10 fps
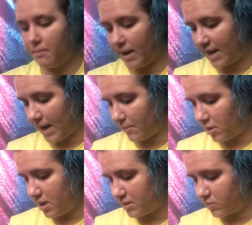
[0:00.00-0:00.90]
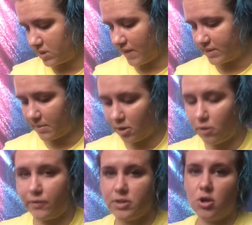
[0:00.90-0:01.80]
my camera was left in my
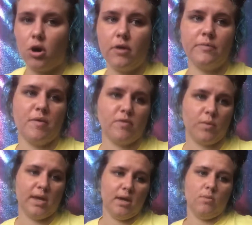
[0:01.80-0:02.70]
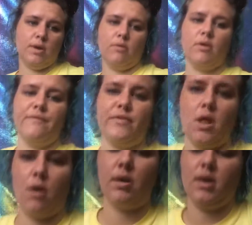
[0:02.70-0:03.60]
girlfriend's car from over the weekend. We were
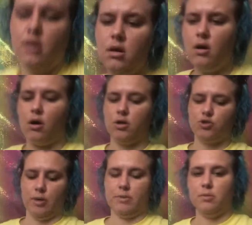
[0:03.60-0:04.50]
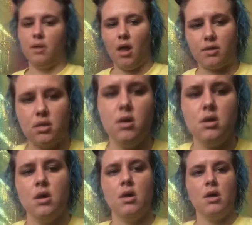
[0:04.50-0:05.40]
vlogging our trip to Biloxi,
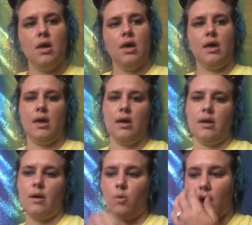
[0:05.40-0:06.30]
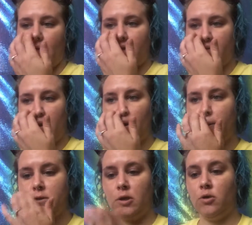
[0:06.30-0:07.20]
and I will have that video
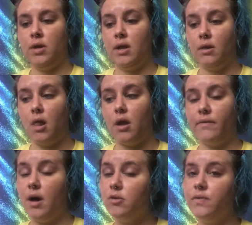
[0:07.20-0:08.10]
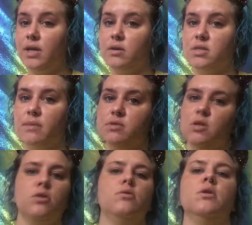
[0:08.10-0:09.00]
up soon, and a lot of other videos up
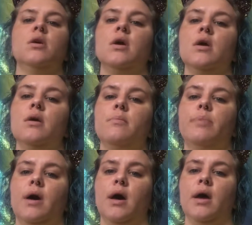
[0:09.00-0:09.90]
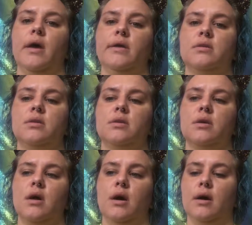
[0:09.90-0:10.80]
soon, but,
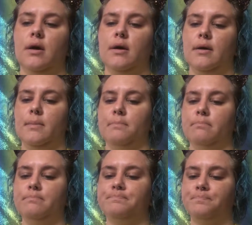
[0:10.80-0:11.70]
I